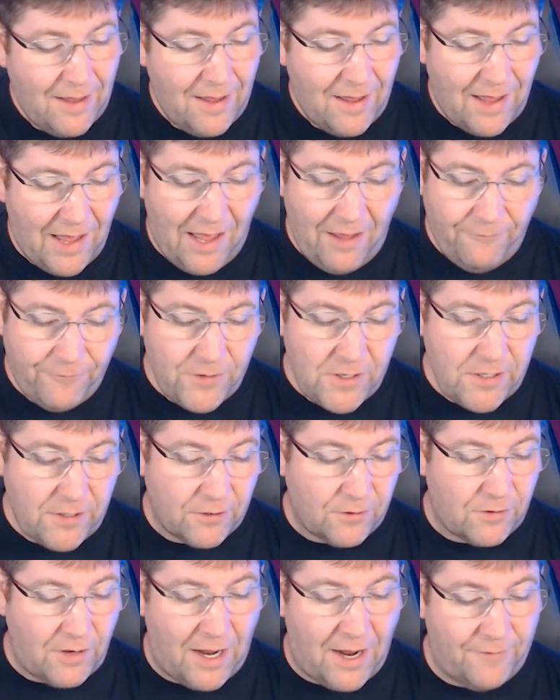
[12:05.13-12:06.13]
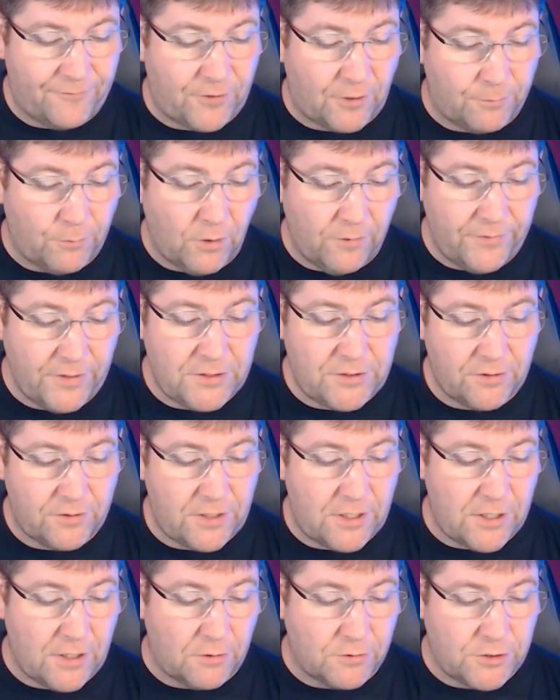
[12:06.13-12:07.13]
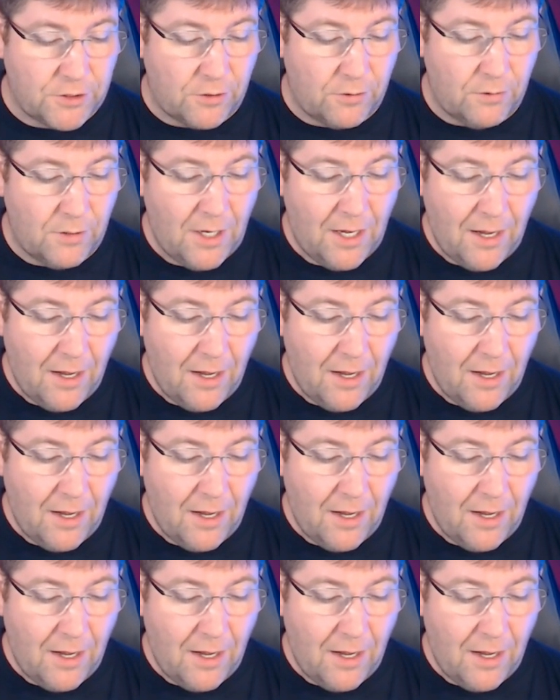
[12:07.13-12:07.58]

Half a year after moving to Kyoto,